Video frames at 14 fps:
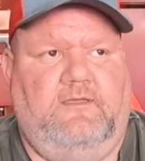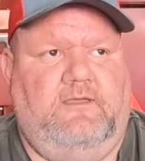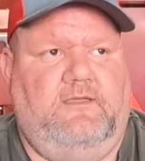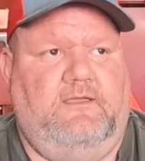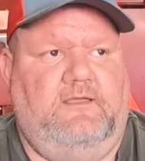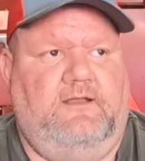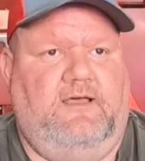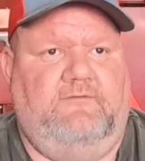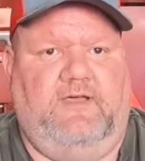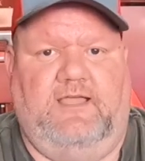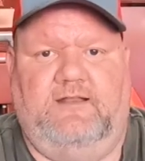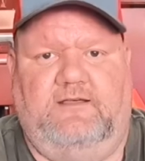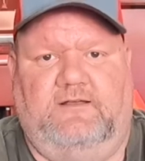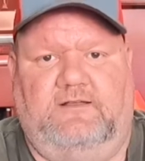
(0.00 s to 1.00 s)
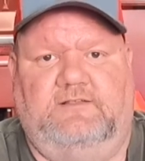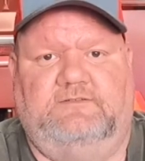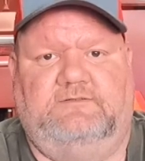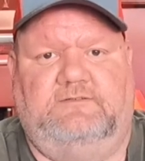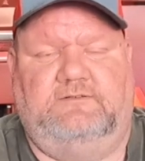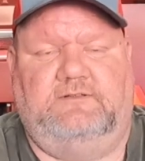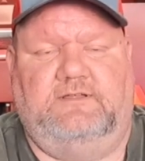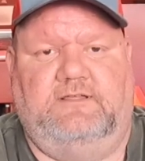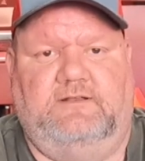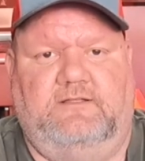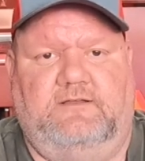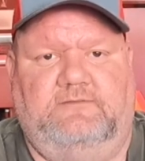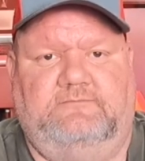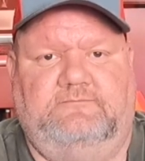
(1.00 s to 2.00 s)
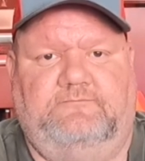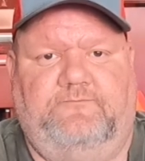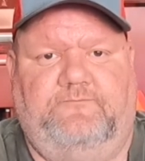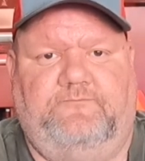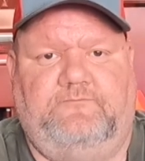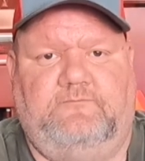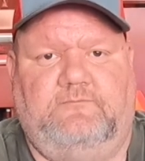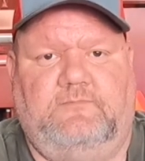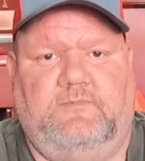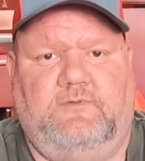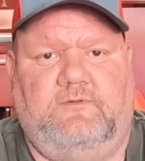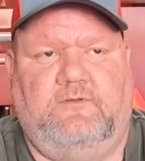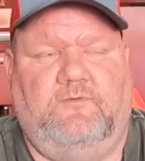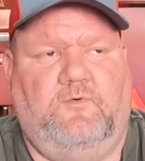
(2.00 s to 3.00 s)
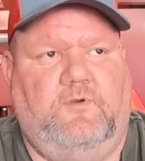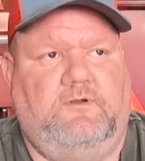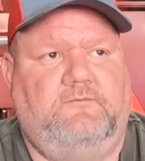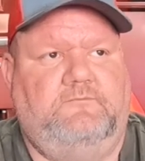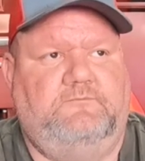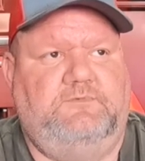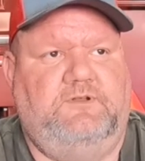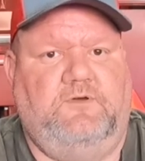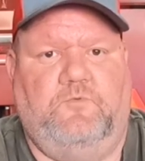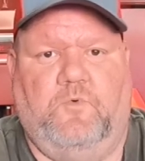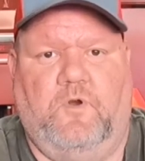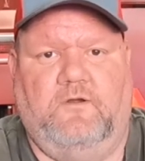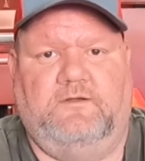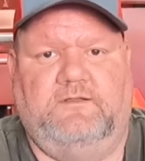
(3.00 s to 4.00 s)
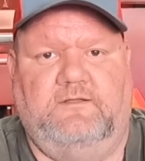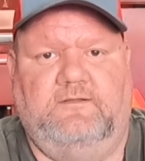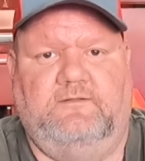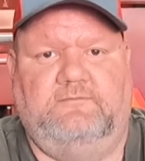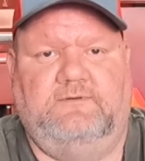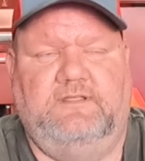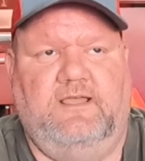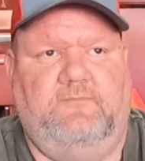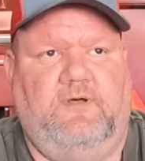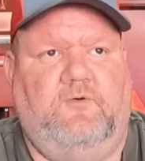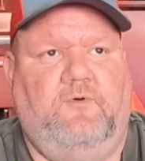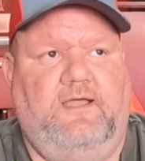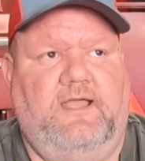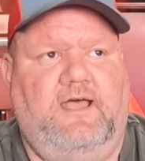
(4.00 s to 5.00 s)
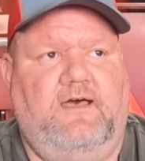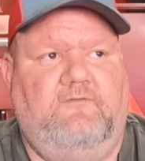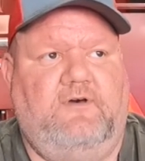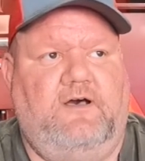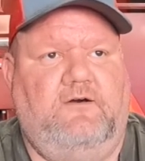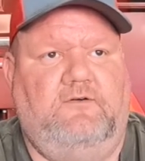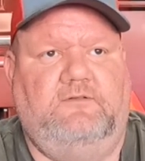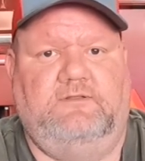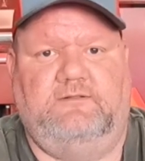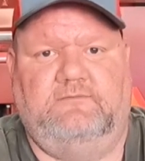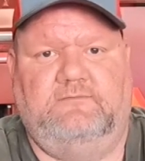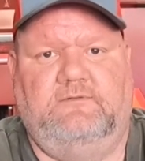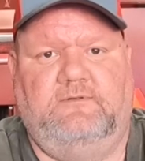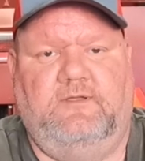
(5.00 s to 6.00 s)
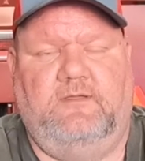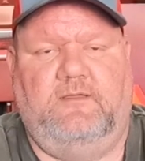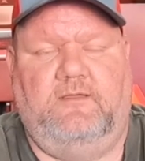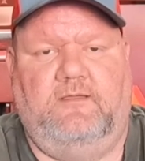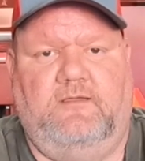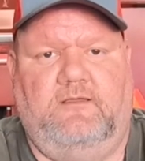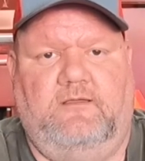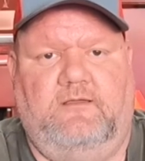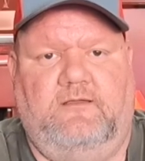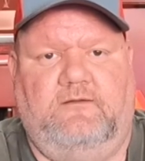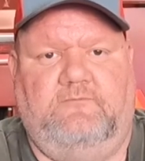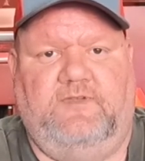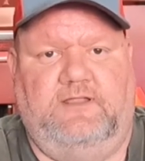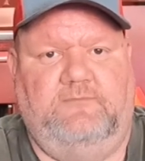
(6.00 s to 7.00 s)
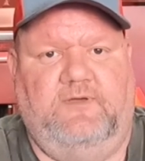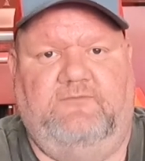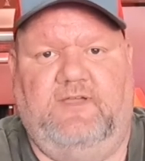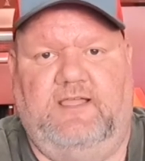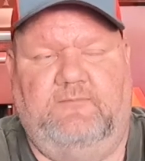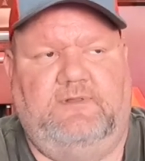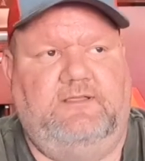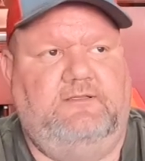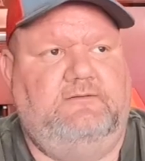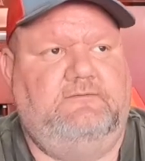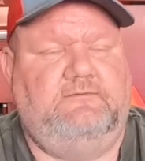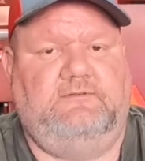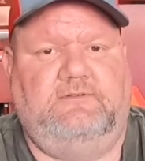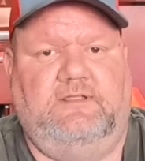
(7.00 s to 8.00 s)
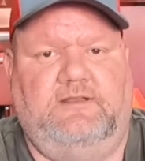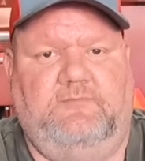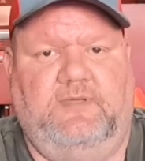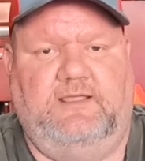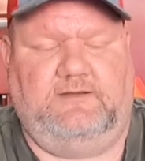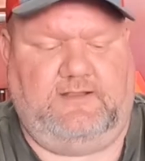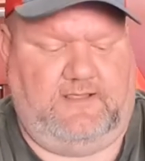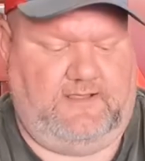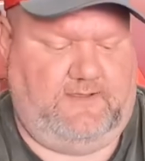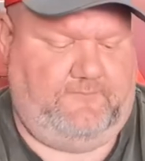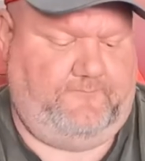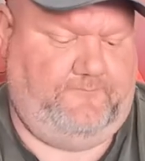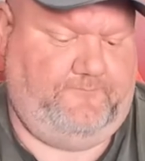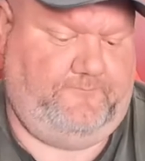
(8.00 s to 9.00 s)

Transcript: And I've had to hustle and work to get my way out of a hole and feed my family in the meantime.